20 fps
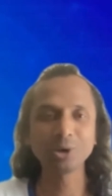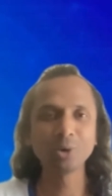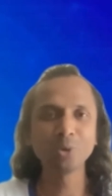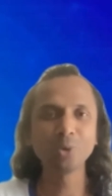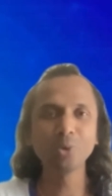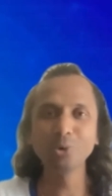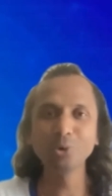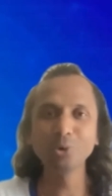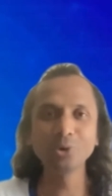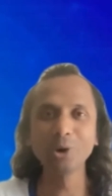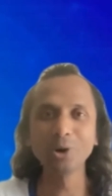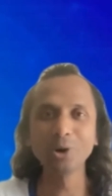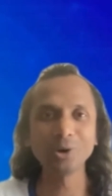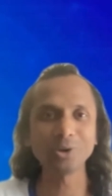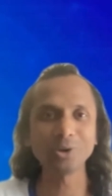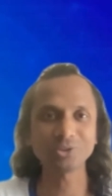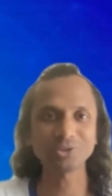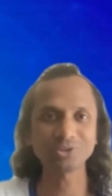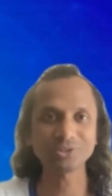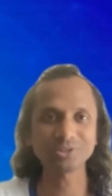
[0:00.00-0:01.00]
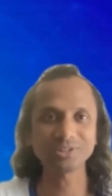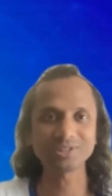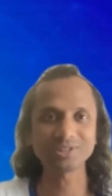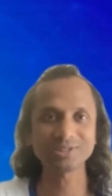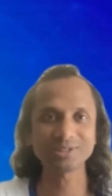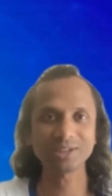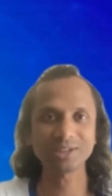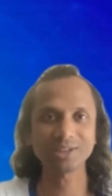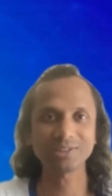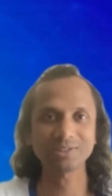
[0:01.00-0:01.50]
Who knows these
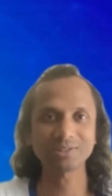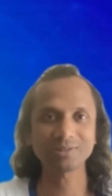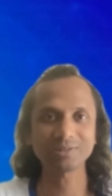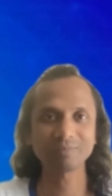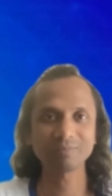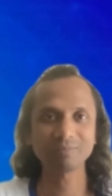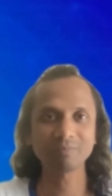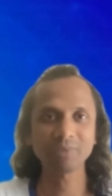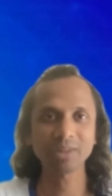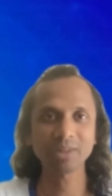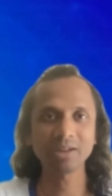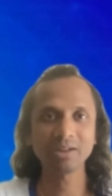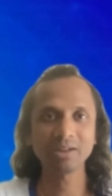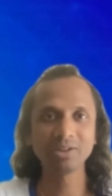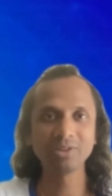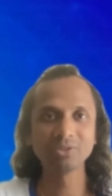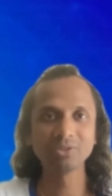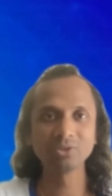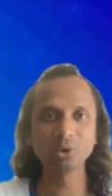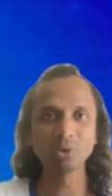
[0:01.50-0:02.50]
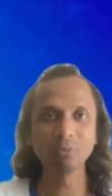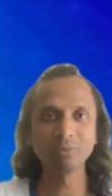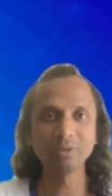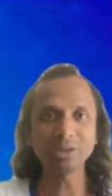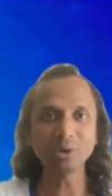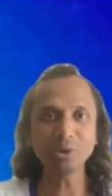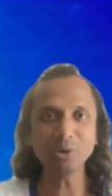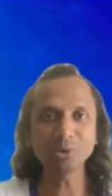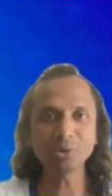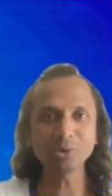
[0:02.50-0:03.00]
things? So we
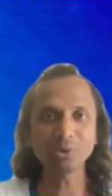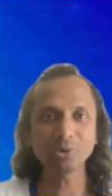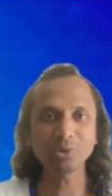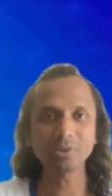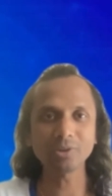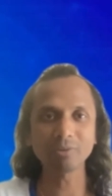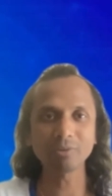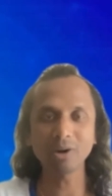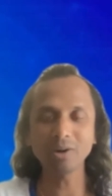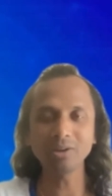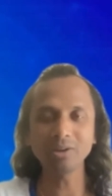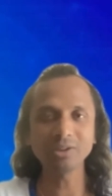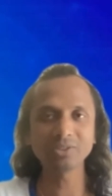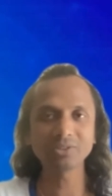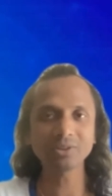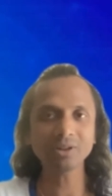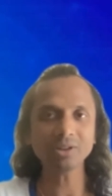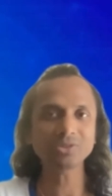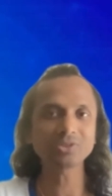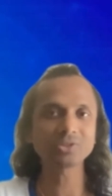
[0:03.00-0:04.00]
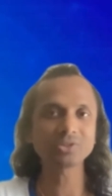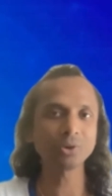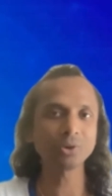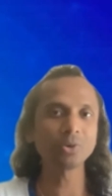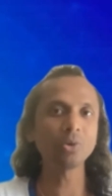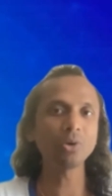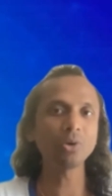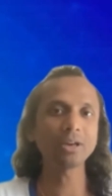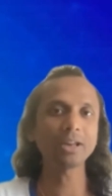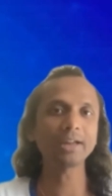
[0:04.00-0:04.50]
don't know. The world is not so
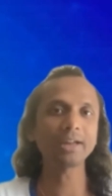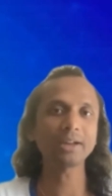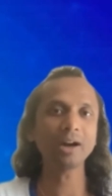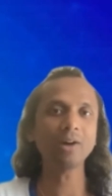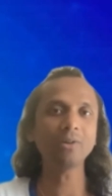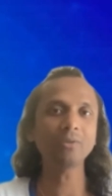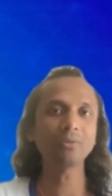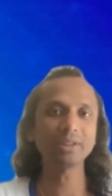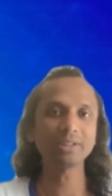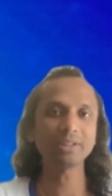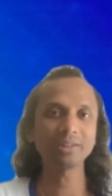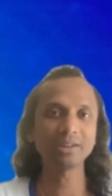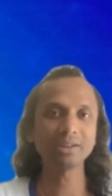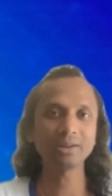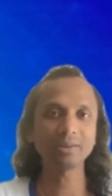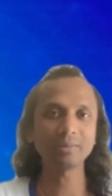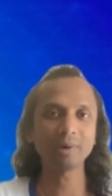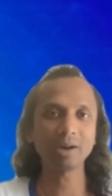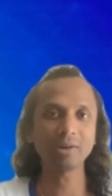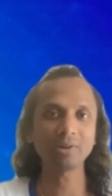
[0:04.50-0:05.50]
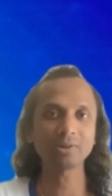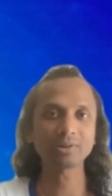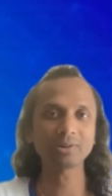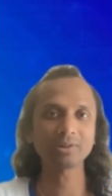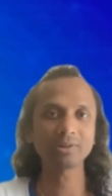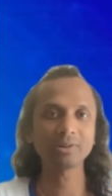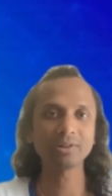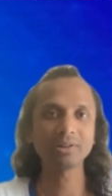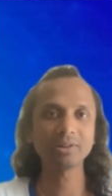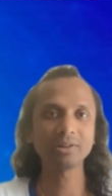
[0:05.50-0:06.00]
good like how we think about,
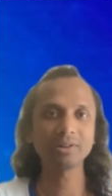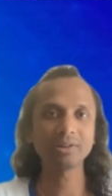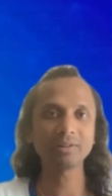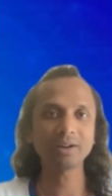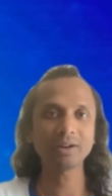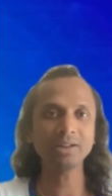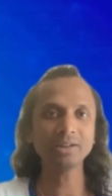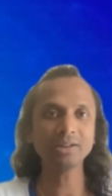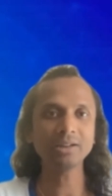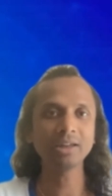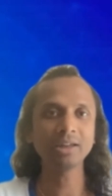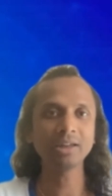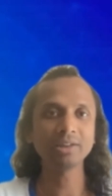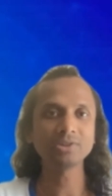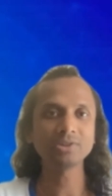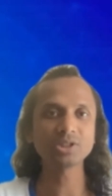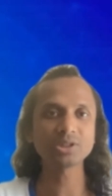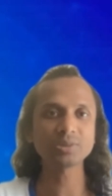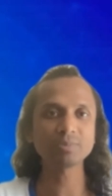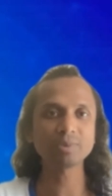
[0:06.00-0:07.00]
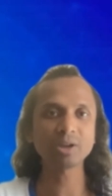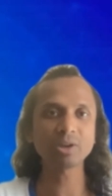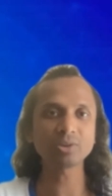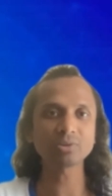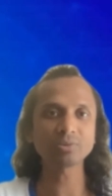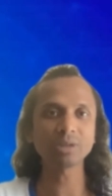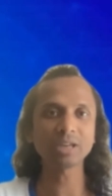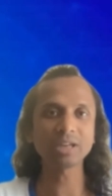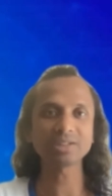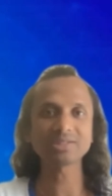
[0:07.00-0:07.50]
right? Just
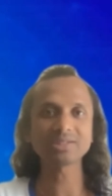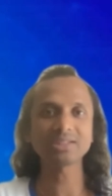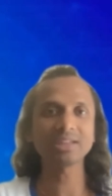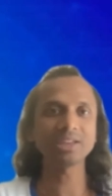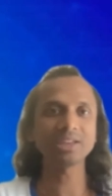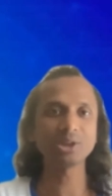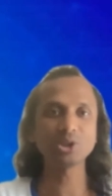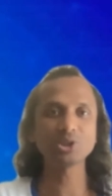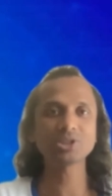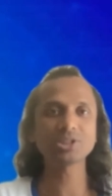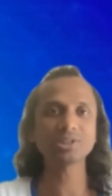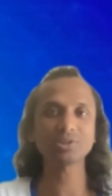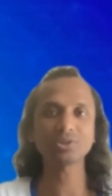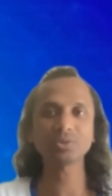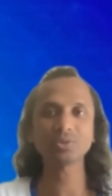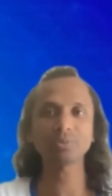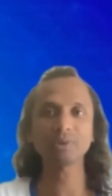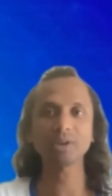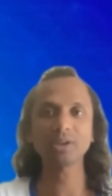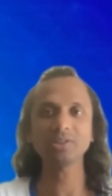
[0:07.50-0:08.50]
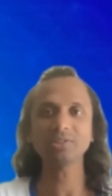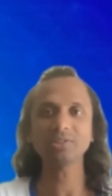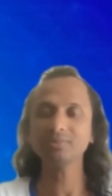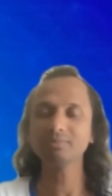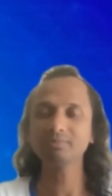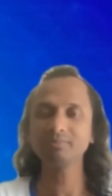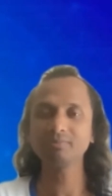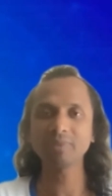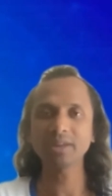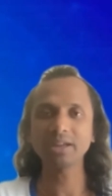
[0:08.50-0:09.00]
because we are seeing each other's face,
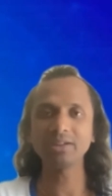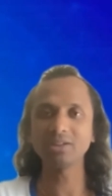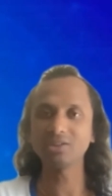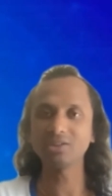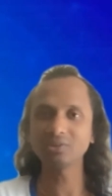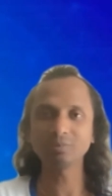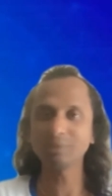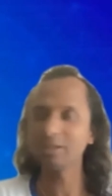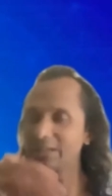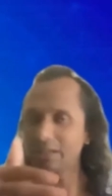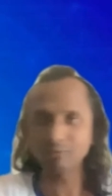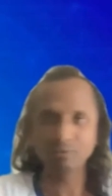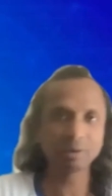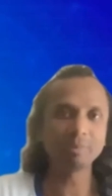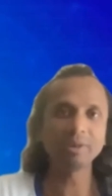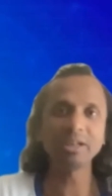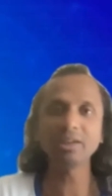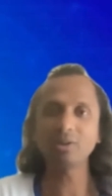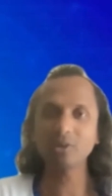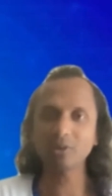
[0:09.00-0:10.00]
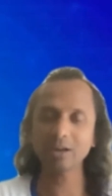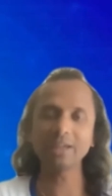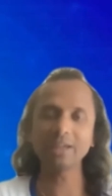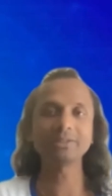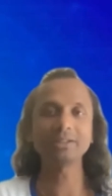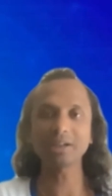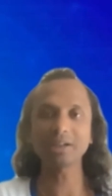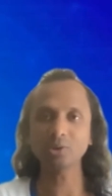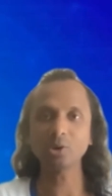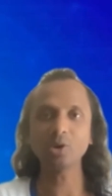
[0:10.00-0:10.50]
it doesn't mean everybody are
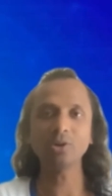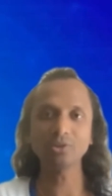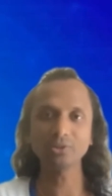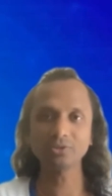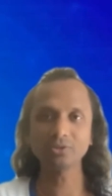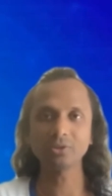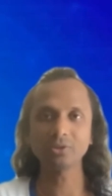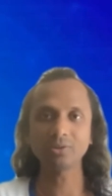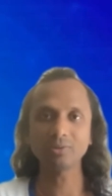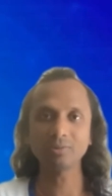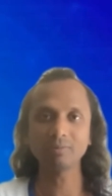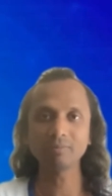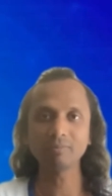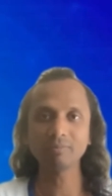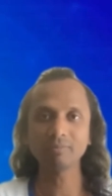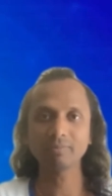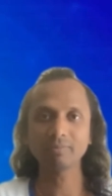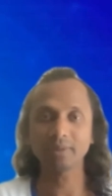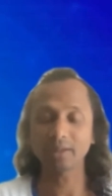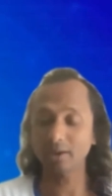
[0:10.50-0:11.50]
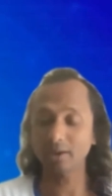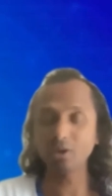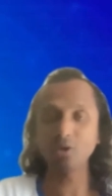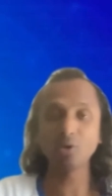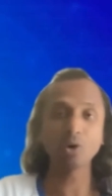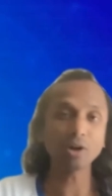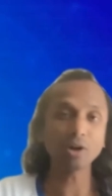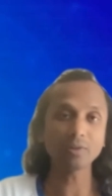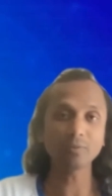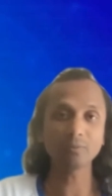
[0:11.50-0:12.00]
like that also. There are
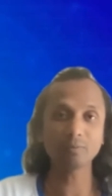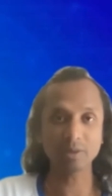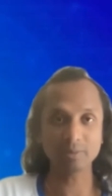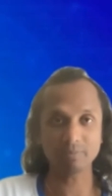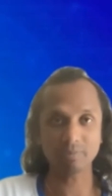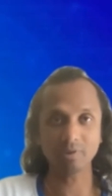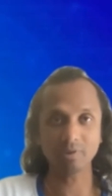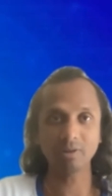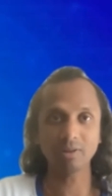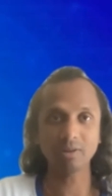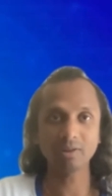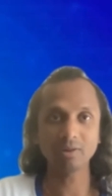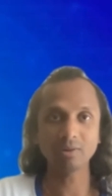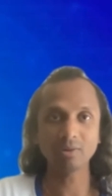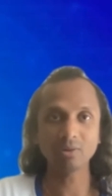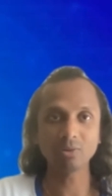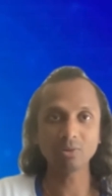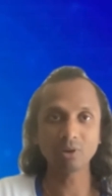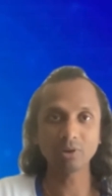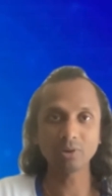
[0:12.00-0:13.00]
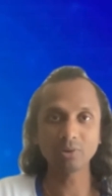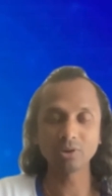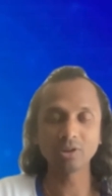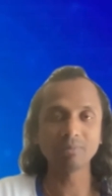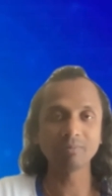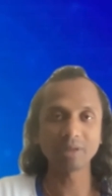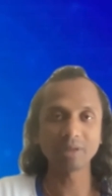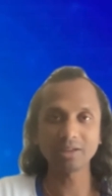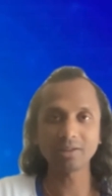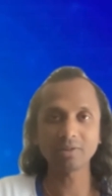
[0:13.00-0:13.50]
a lot of people who are
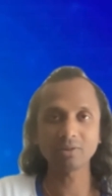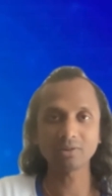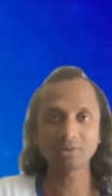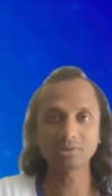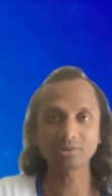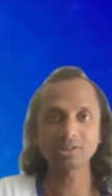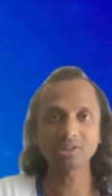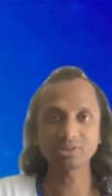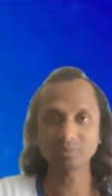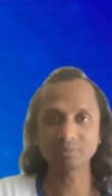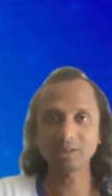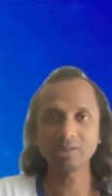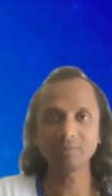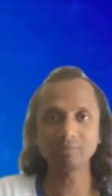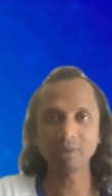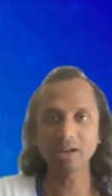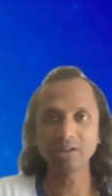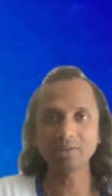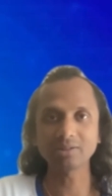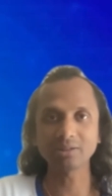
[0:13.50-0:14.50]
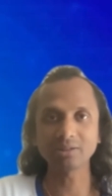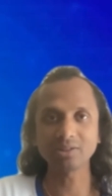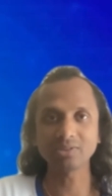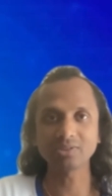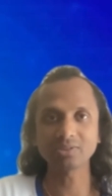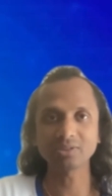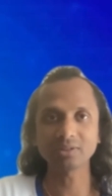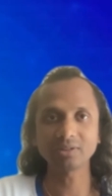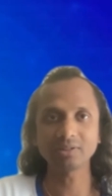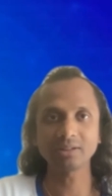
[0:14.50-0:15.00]
doing many wrong things, many bad
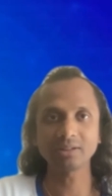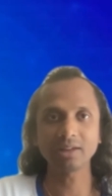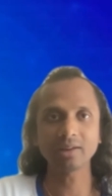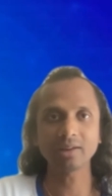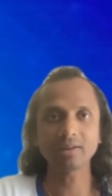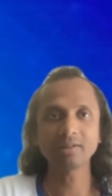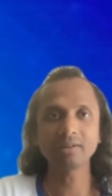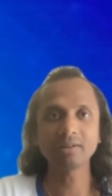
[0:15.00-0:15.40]
things there.